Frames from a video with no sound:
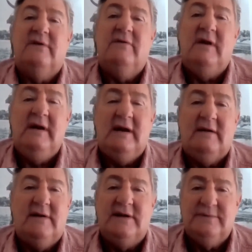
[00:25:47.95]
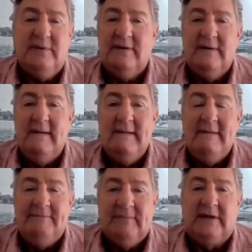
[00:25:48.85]
If they really get desperate,
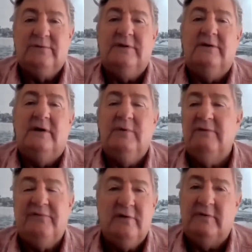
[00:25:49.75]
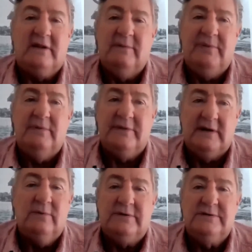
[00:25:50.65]
that's what they do. And we confirmed with other people that
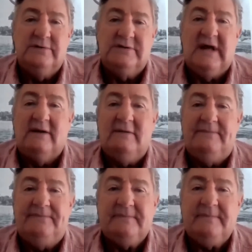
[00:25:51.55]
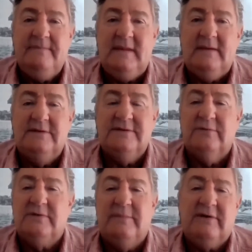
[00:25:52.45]
he was suicidal. So
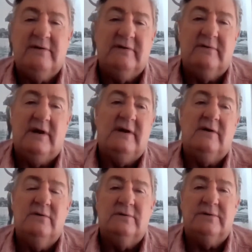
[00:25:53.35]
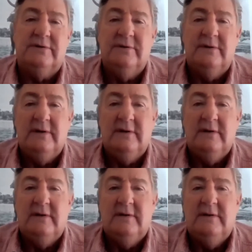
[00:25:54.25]
it was a matter of a radio call to
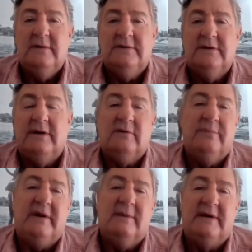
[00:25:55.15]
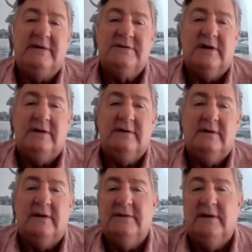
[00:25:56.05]
the local bingo magistrate.
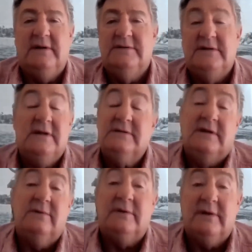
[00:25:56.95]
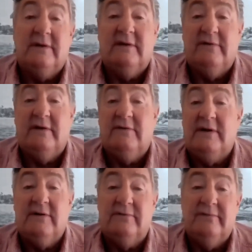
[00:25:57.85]
And he said, yes, another one. Okay, fine,
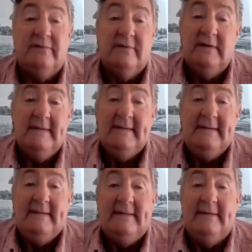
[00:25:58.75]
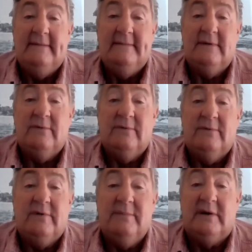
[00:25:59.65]
write it off. Don't
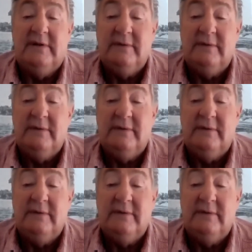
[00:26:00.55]
worry about it.